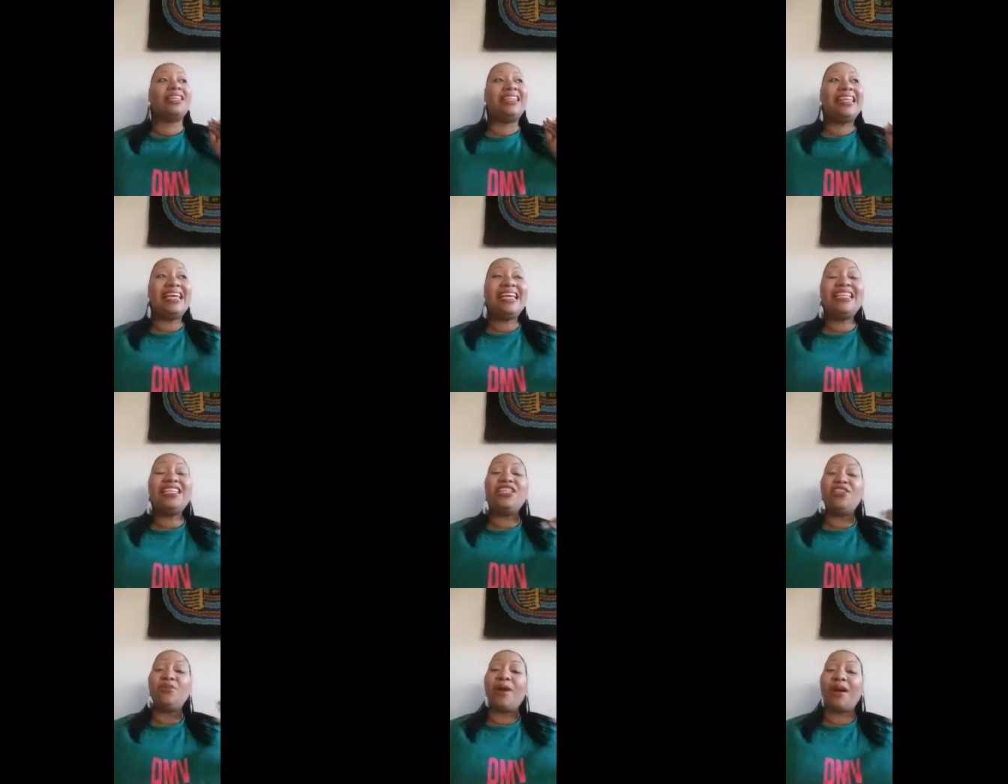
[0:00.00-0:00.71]

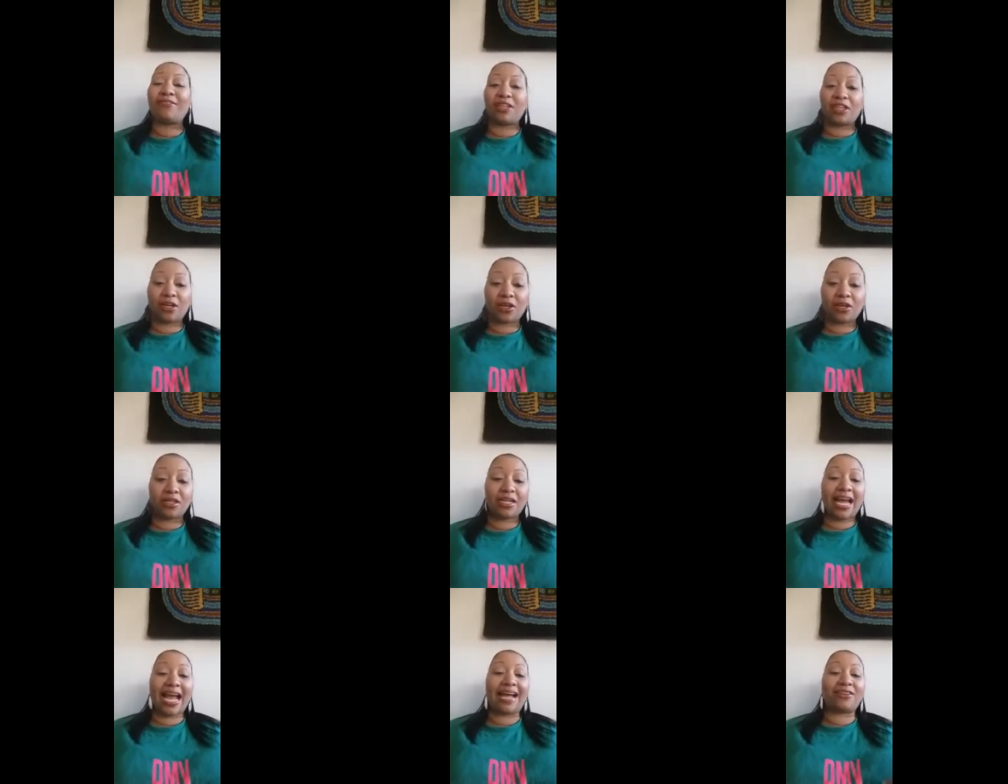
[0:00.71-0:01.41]
then you have
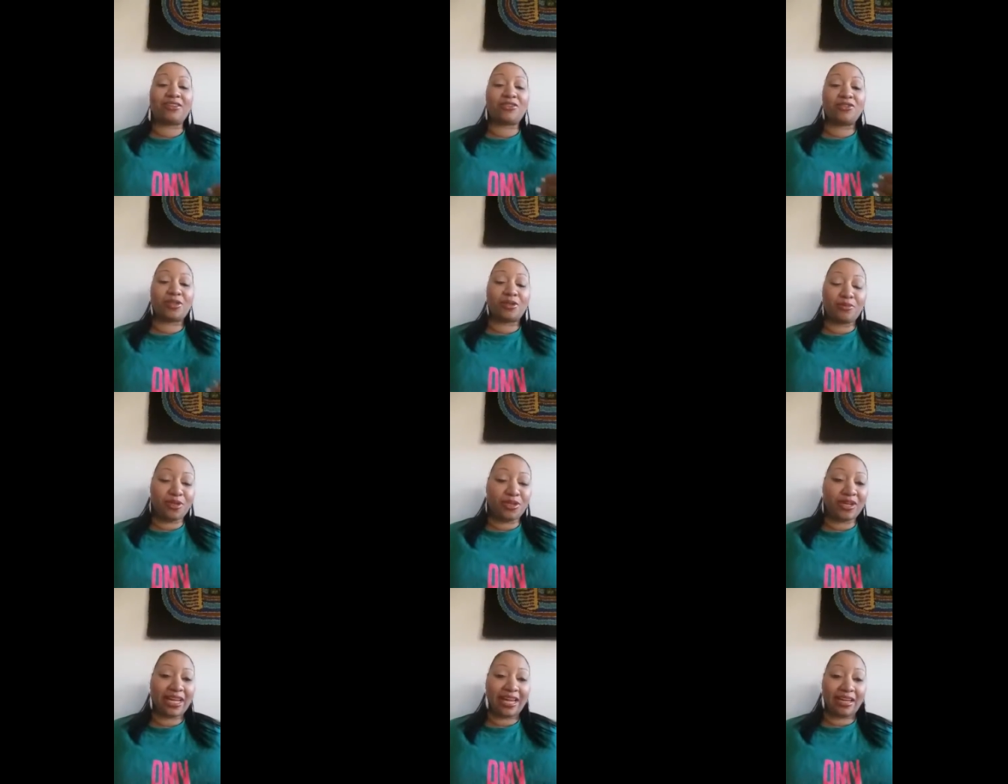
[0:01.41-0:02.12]
learned how to
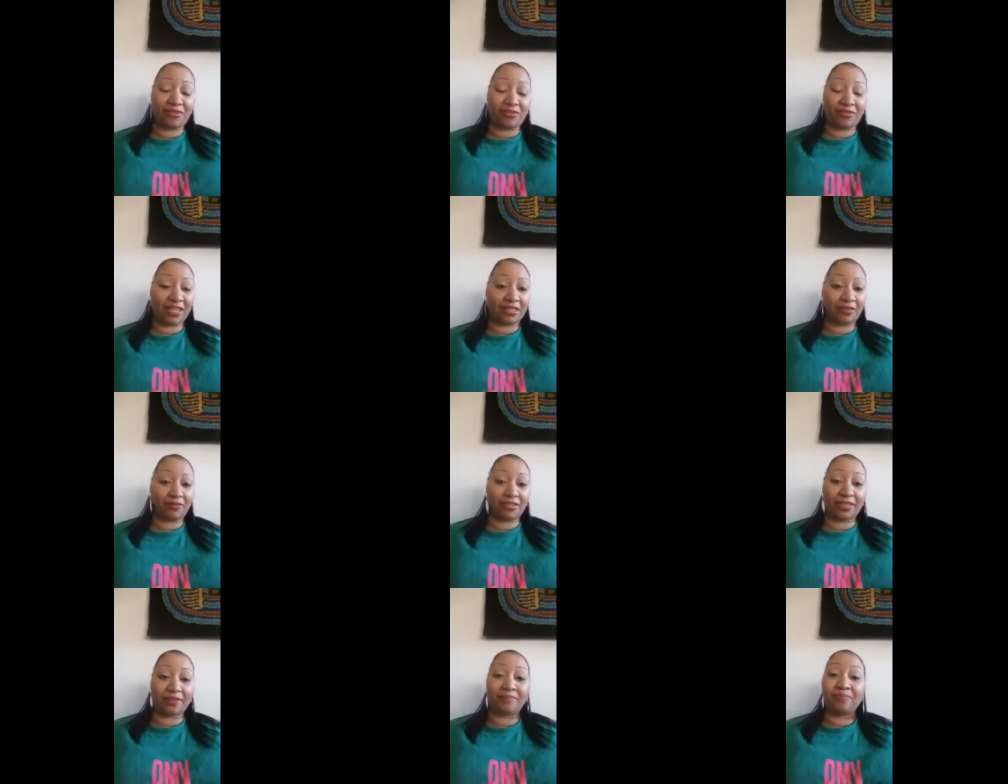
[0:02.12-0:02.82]
communicate
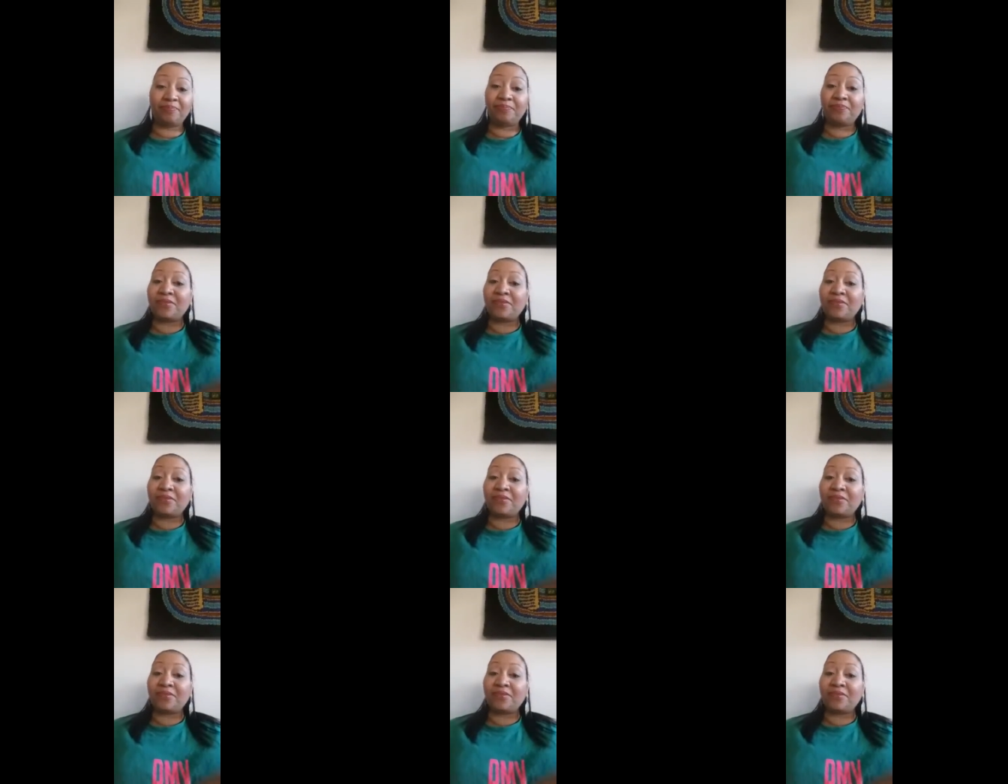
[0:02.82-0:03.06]
effectively.